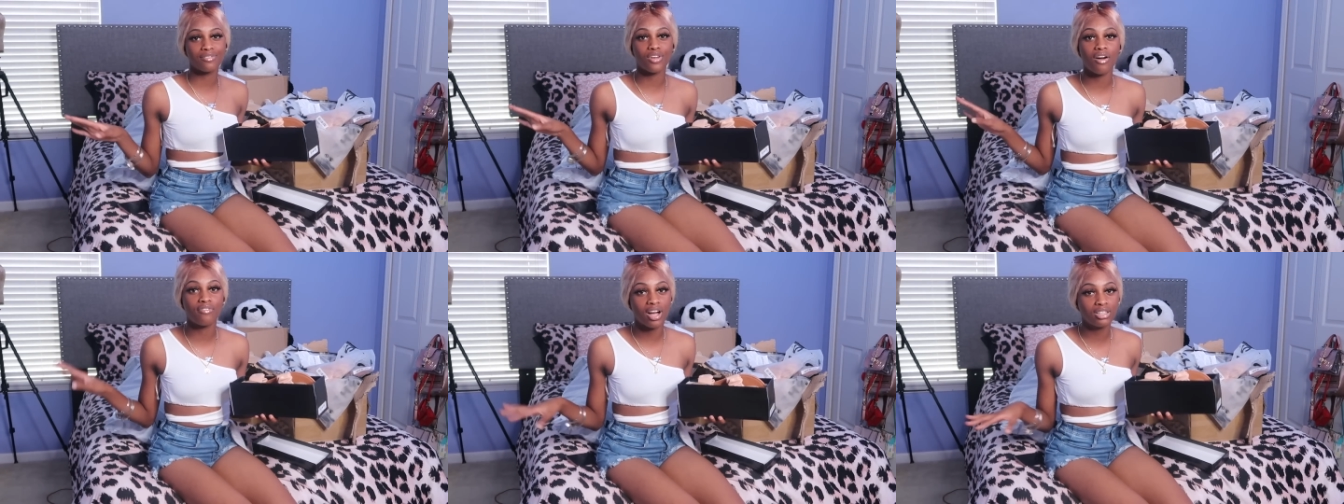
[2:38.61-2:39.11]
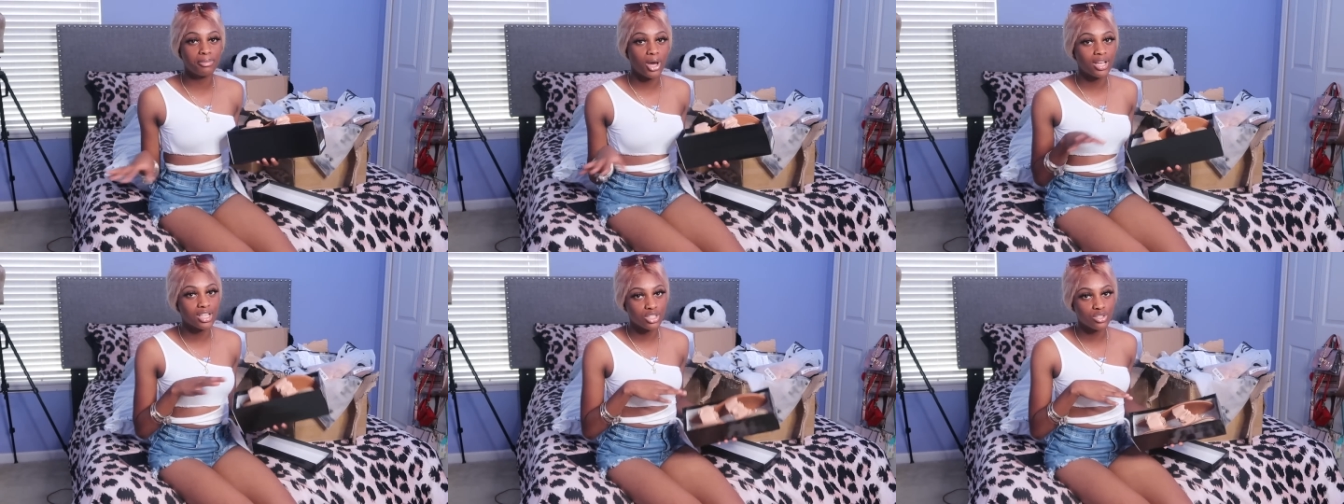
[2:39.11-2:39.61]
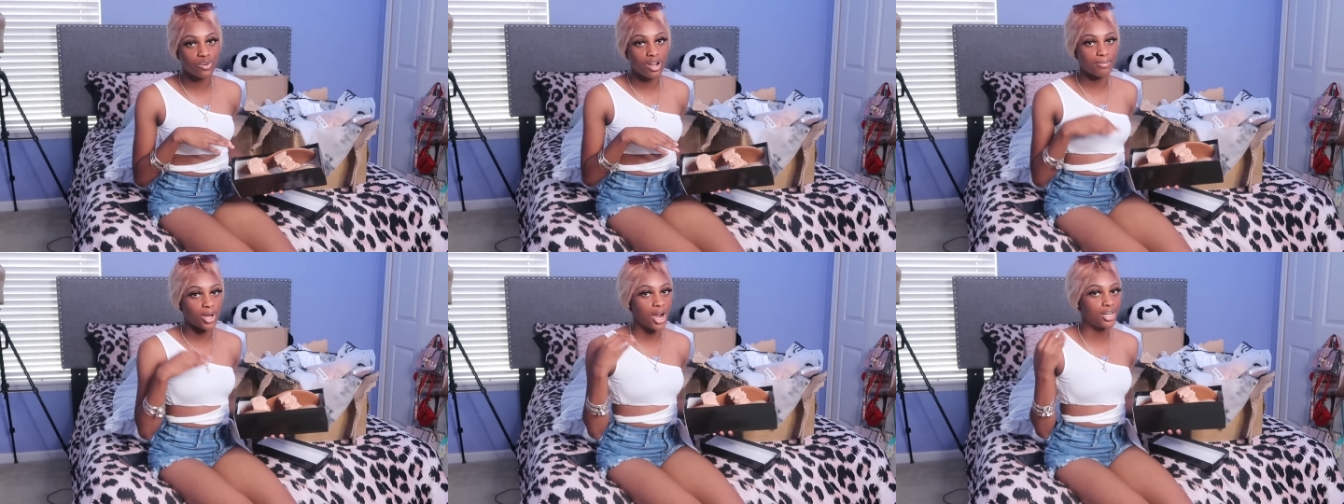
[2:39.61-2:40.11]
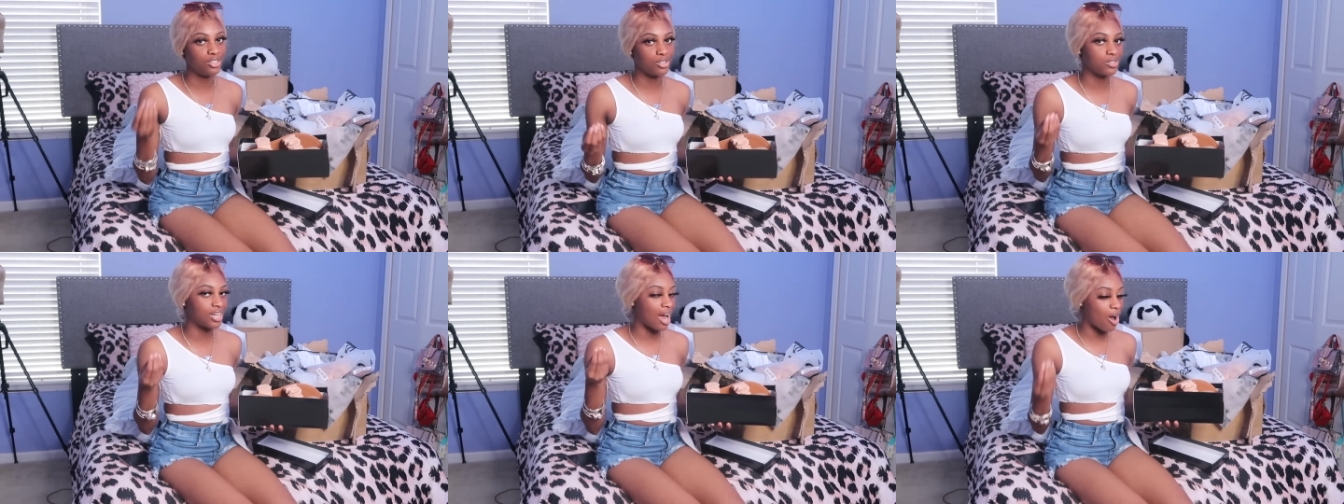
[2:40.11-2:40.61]
If y'all follow me on Instagram, y'all already
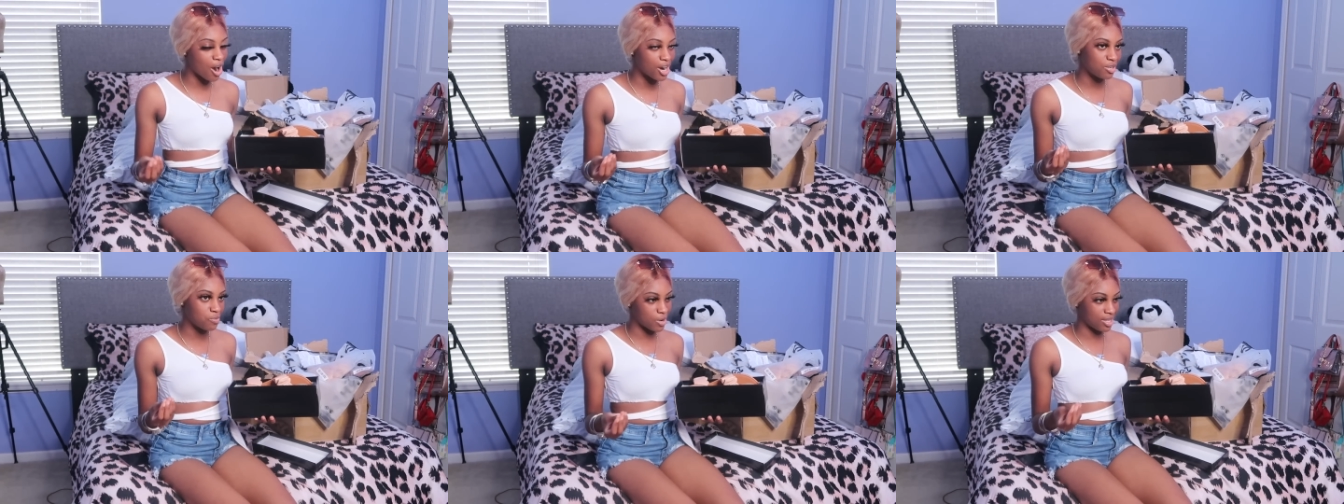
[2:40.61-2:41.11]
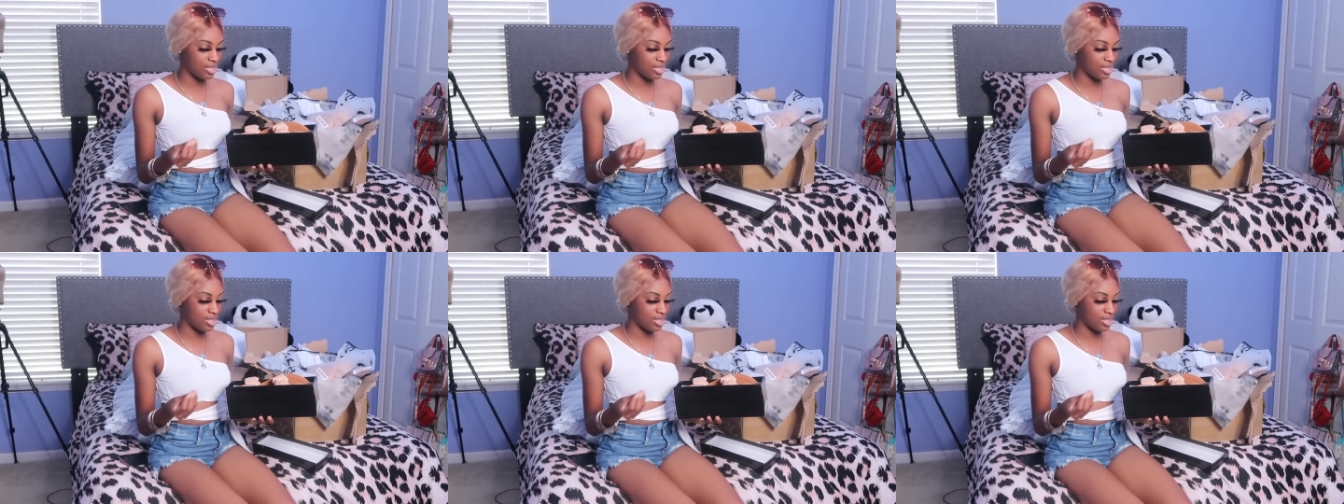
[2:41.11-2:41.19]
know that I already wore